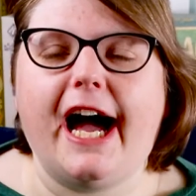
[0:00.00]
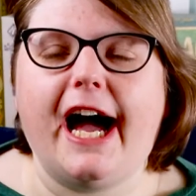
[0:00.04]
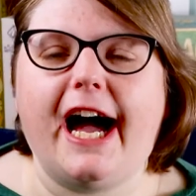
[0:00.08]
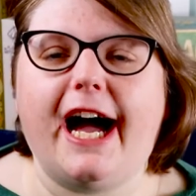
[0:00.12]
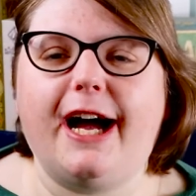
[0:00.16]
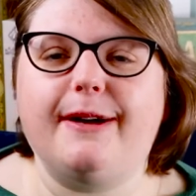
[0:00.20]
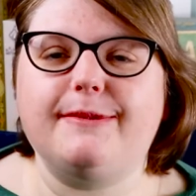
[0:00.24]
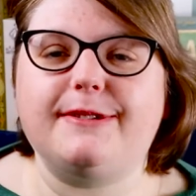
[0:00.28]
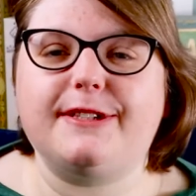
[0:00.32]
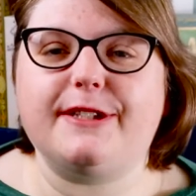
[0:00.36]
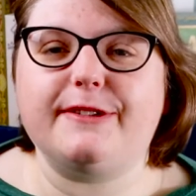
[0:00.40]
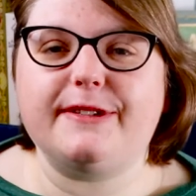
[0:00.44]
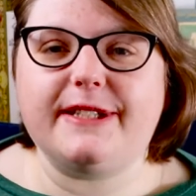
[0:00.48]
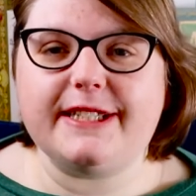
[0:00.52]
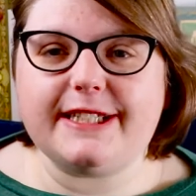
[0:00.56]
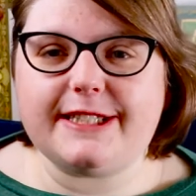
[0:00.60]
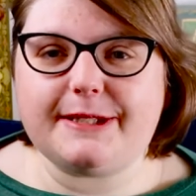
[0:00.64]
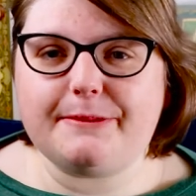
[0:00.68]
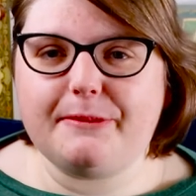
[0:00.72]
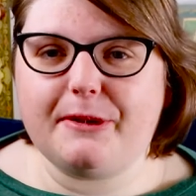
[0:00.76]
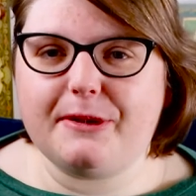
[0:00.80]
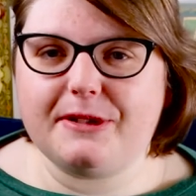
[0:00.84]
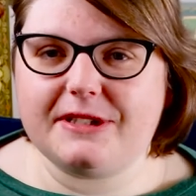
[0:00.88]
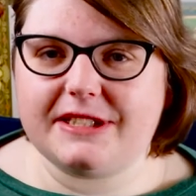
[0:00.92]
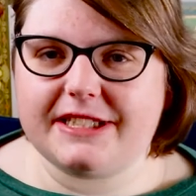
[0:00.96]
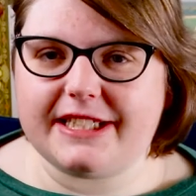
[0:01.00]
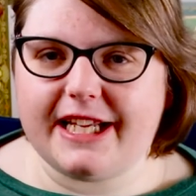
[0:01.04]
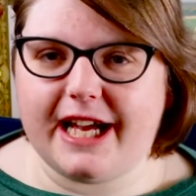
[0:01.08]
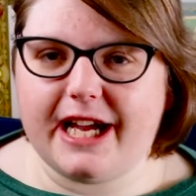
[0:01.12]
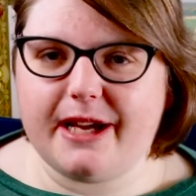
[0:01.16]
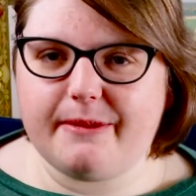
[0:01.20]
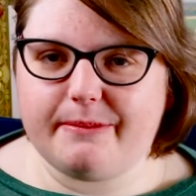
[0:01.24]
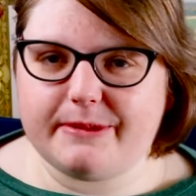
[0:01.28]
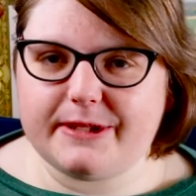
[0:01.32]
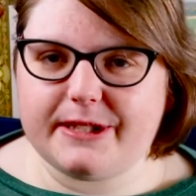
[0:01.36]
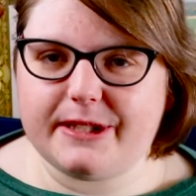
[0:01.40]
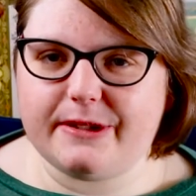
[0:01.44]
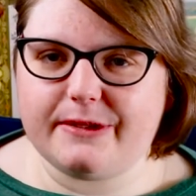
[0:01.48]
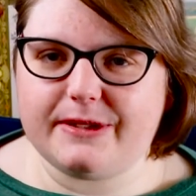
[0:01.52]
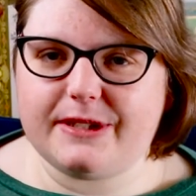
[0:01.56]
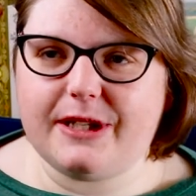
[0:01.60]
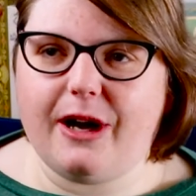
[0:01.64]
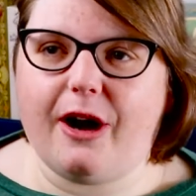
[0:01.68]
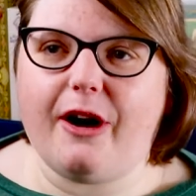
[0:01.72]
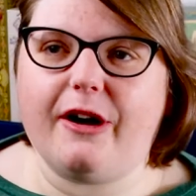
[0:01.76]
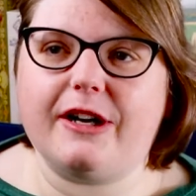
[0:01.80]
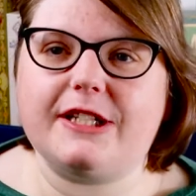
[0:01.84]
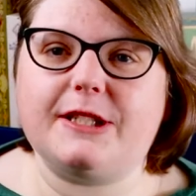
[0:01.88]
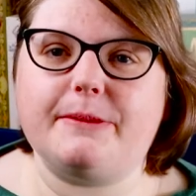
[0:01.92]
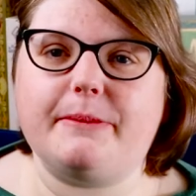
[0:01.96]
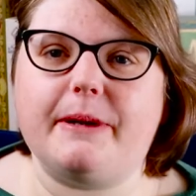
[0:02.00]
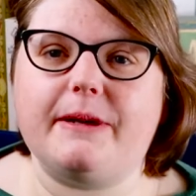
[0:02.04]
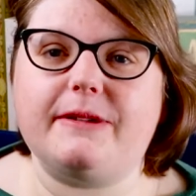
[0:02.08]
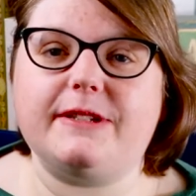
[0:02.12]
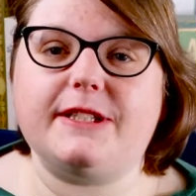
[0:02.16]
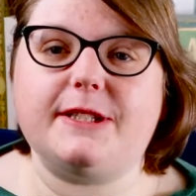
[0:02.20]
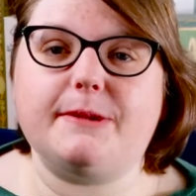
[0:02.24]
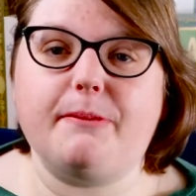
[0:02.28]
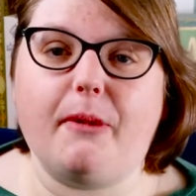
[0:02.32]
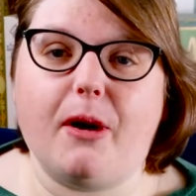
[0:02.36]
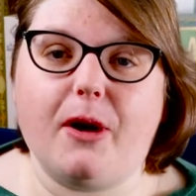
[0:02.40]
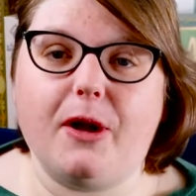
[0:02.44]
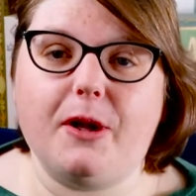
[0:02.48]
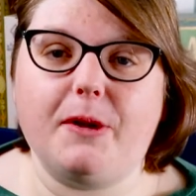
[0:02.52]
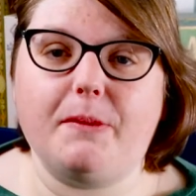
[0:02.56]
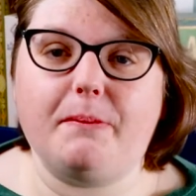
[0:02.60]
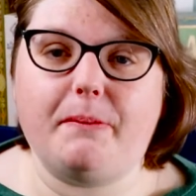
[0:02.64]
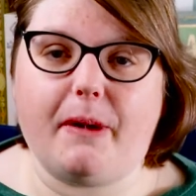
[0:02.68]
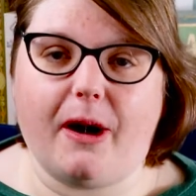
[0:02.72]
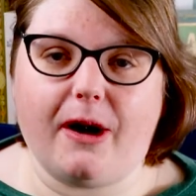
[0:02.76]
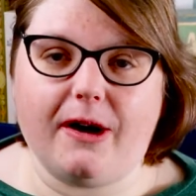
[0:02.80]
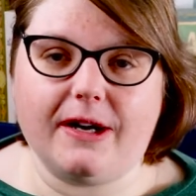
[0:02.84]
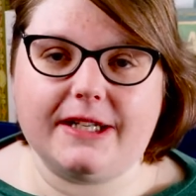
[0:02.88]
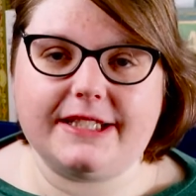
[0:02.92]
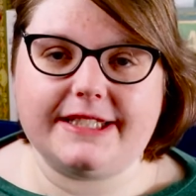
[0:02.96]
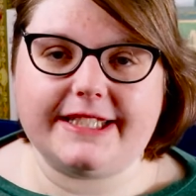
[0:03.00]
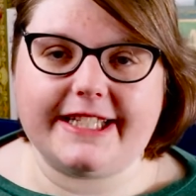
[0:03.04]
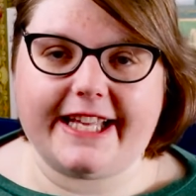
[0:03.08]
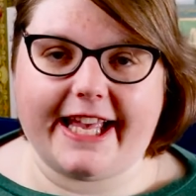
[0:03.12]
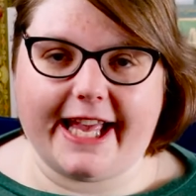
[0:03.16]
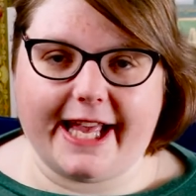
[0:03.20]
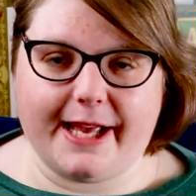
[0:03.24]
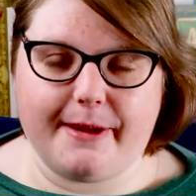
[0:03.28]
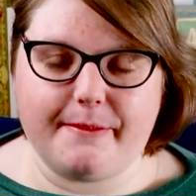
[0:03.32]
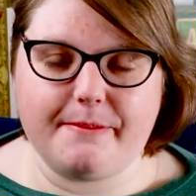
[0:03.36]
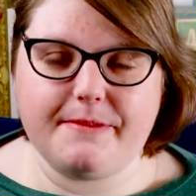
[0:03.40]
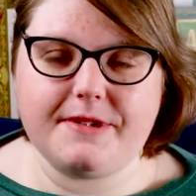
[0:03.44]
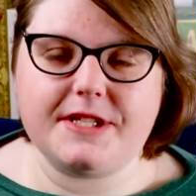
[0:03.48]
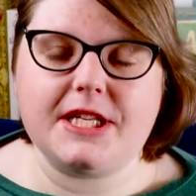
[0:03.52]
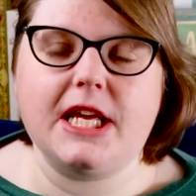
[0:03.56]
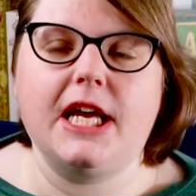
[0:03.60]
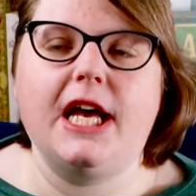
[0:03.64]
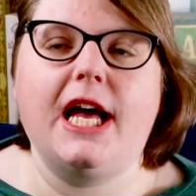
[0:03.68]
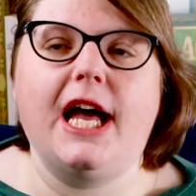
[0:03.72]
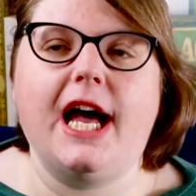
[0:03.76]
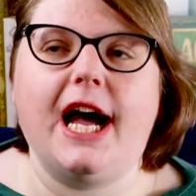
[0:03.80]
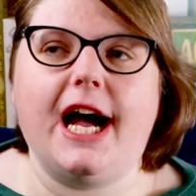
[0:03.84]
Um, so this month's episode talked about small box games.